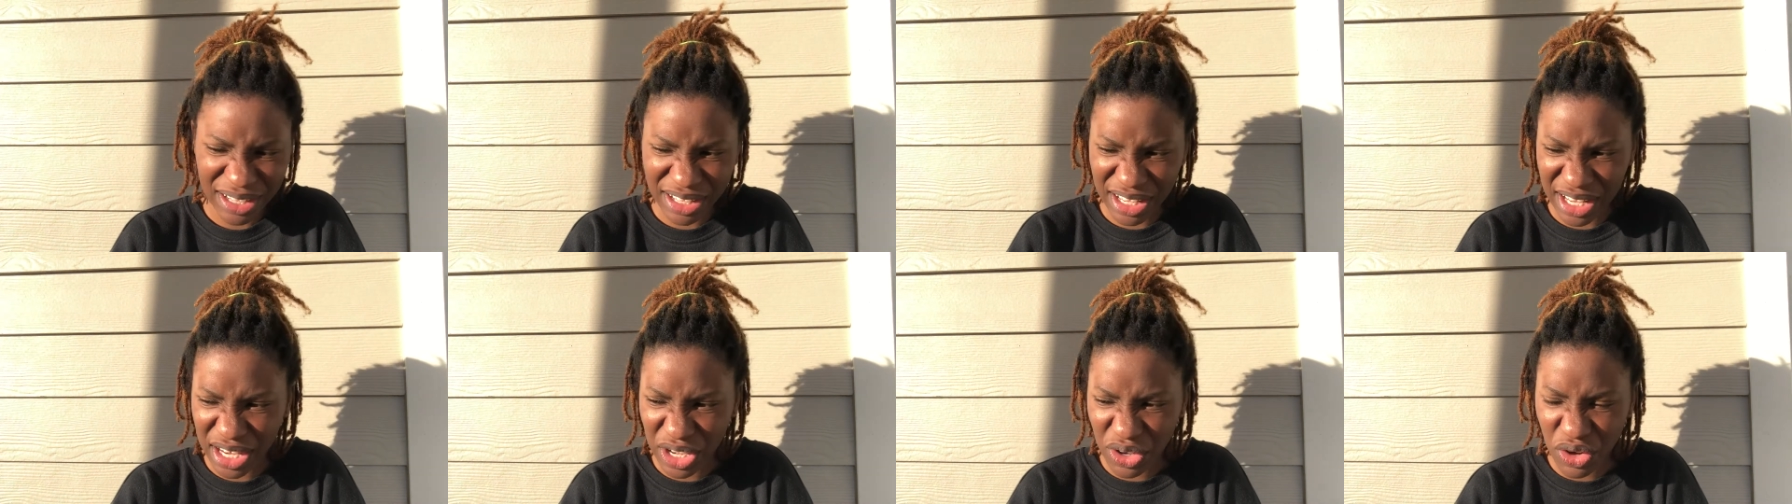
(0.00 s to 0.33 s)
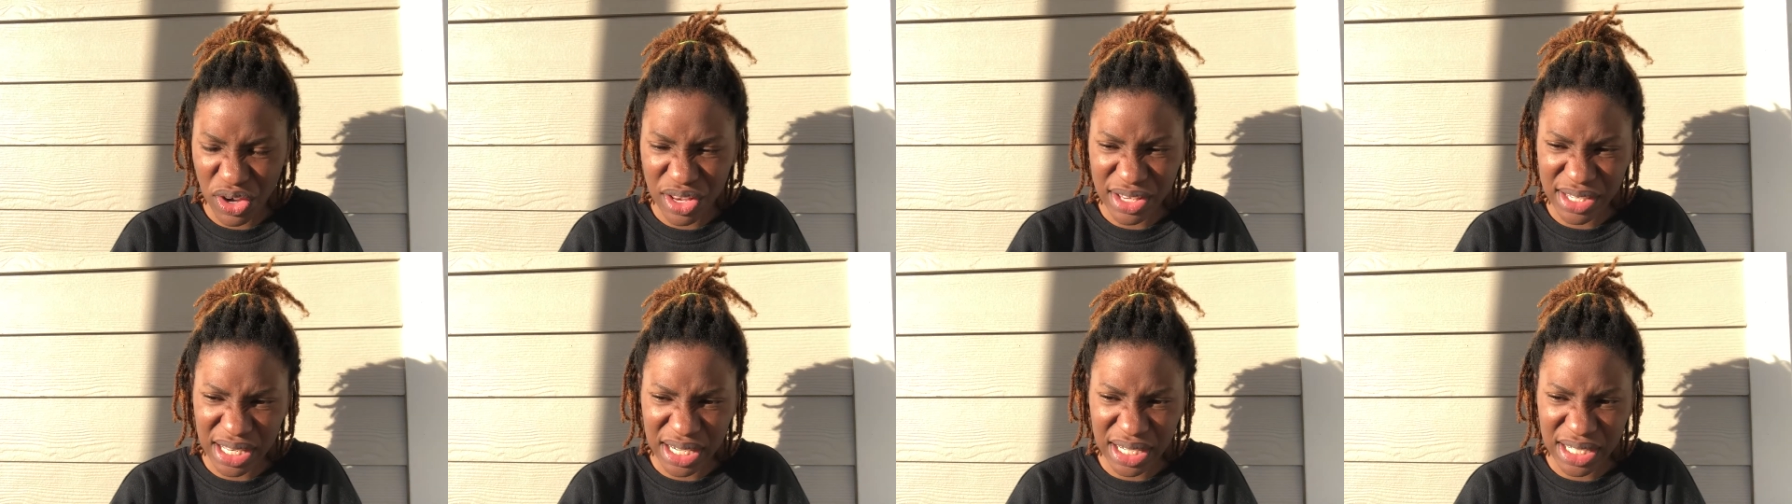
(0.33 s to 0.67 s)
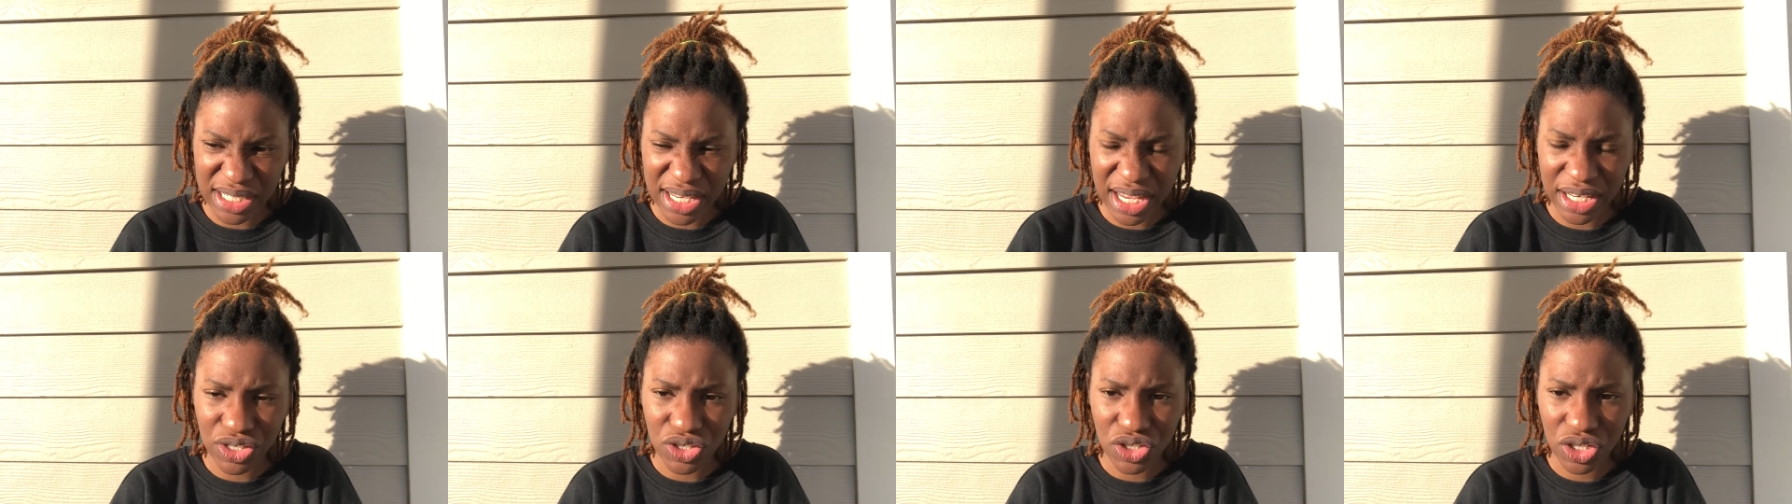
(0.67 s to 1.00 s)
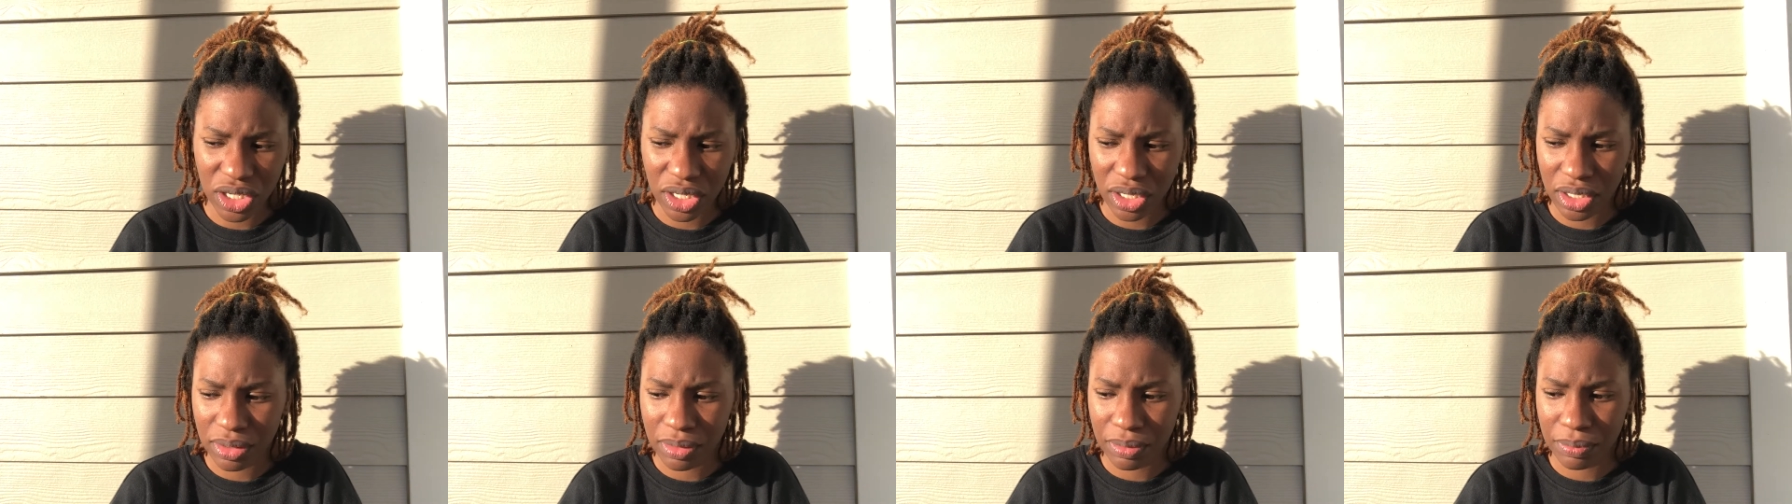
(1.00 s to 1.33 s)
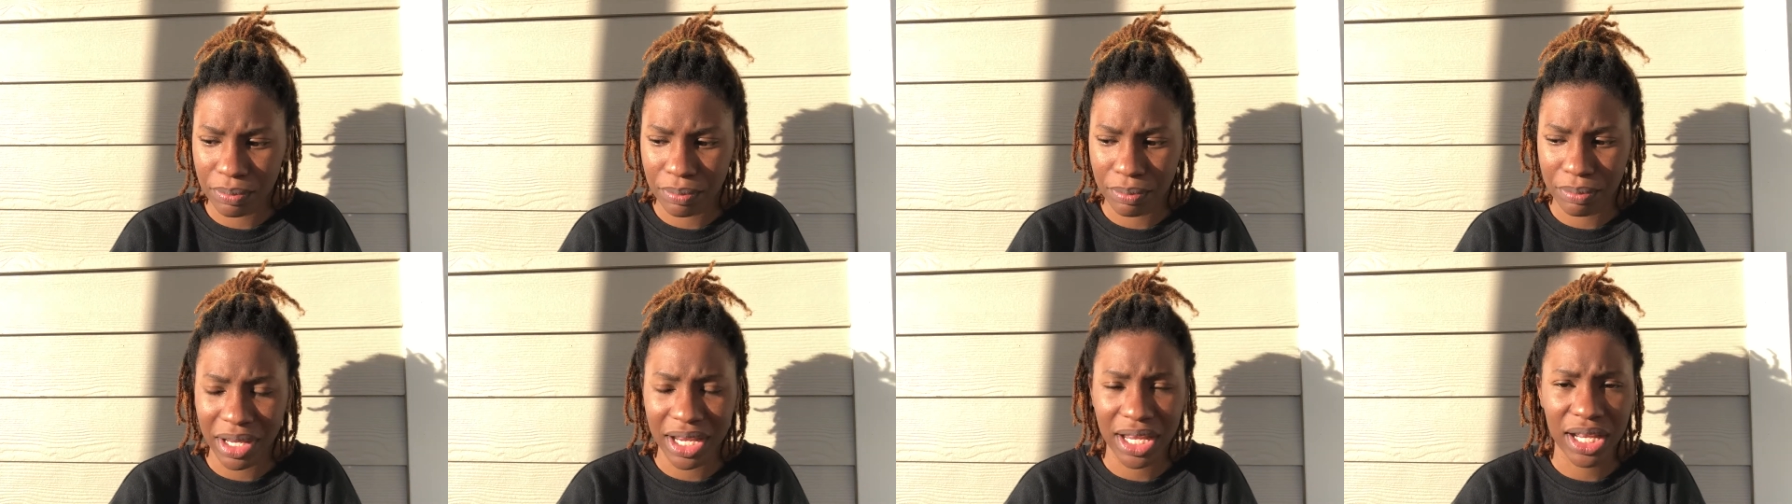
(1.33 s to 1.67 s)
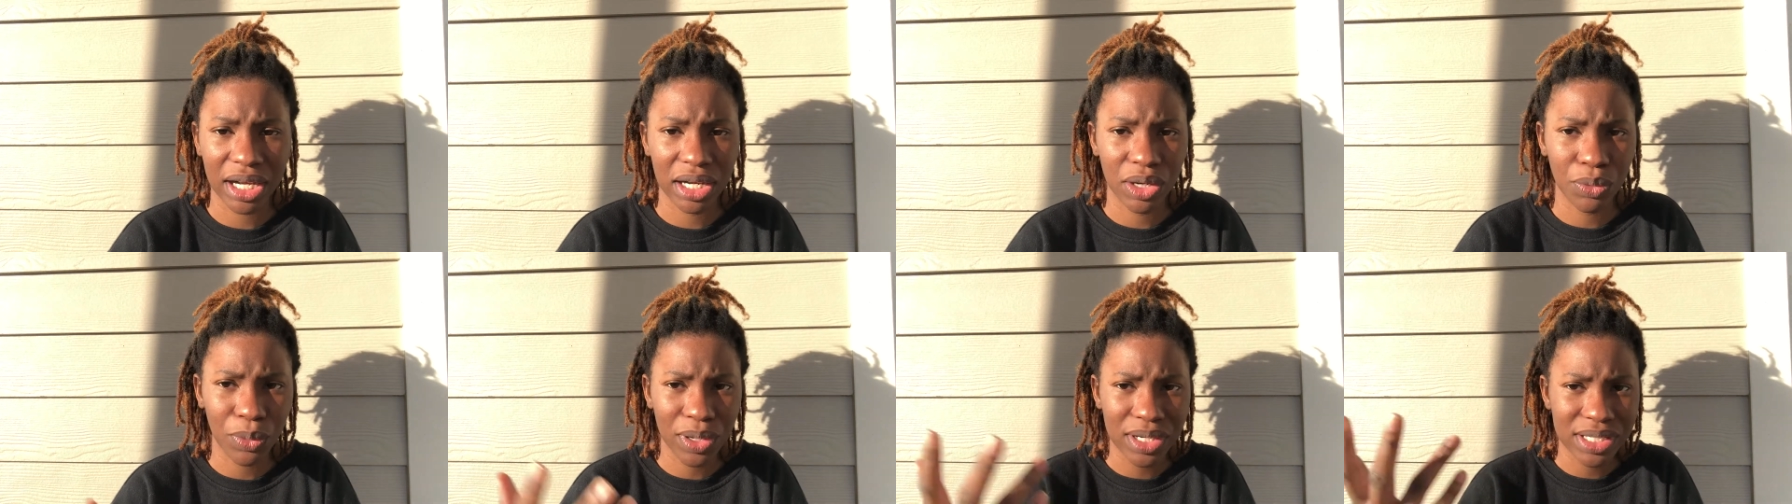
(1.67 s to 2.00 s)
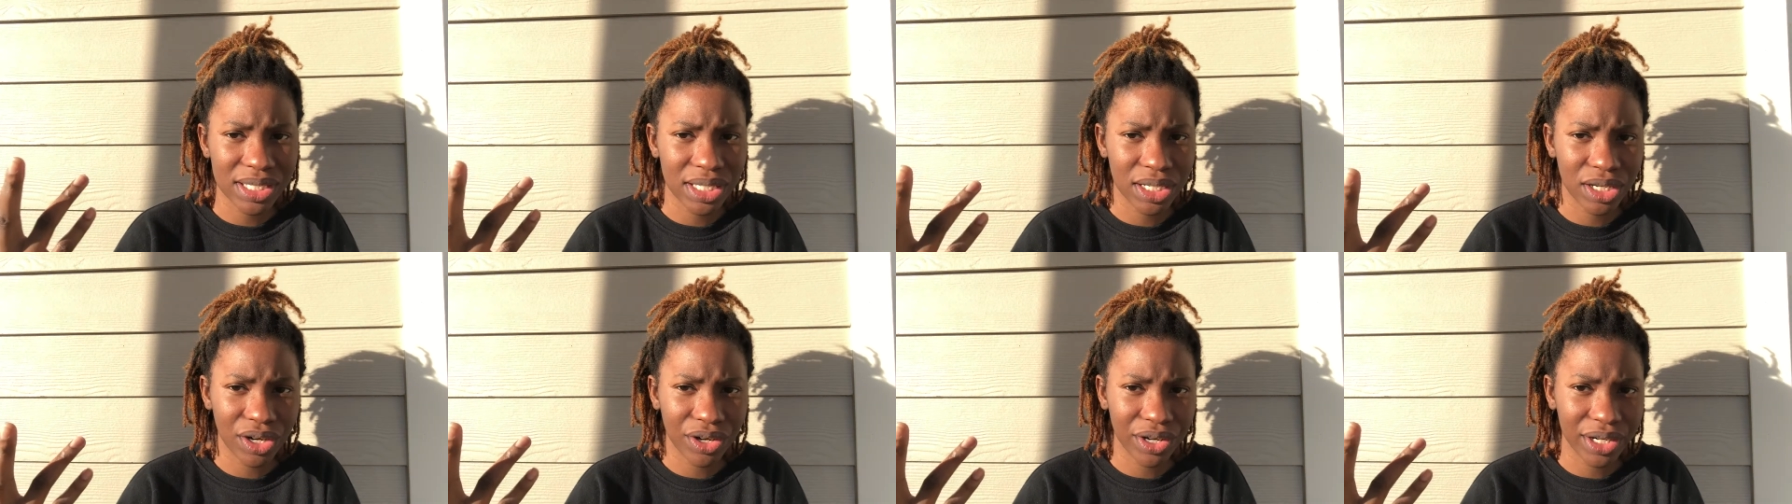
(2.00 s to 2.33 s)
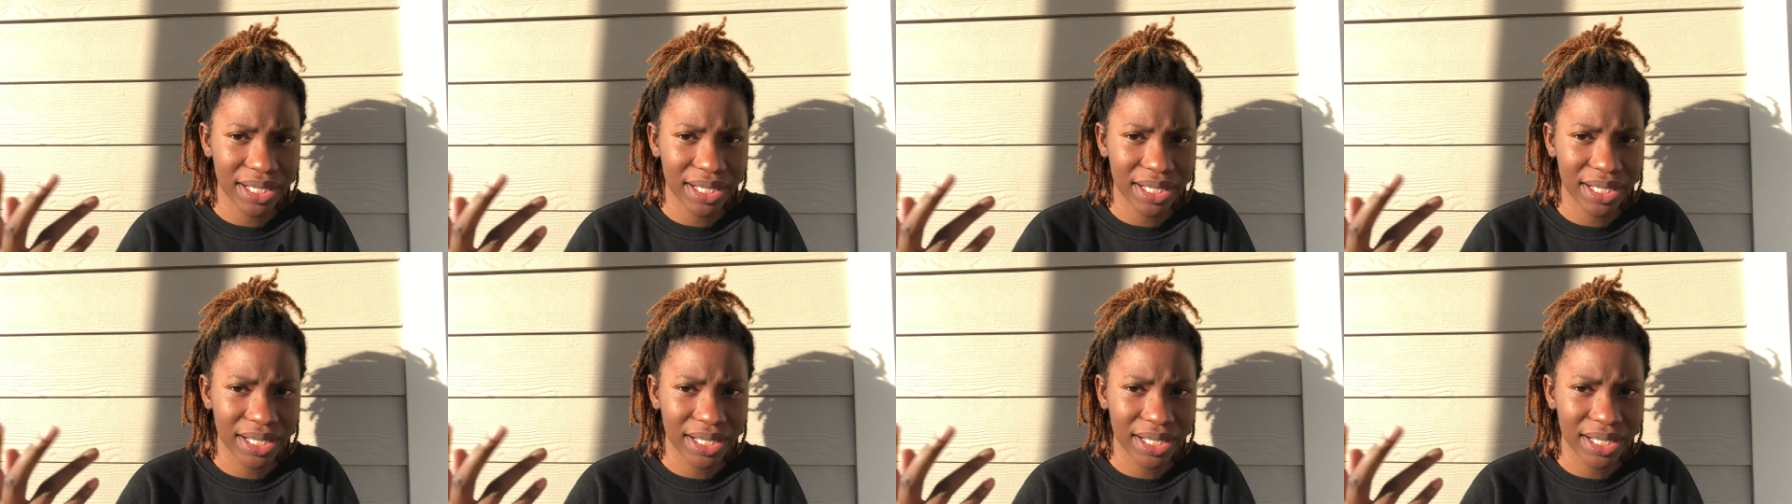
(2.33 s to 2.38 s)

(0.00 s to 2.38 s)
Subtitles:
increase any tension, make it any worse than it already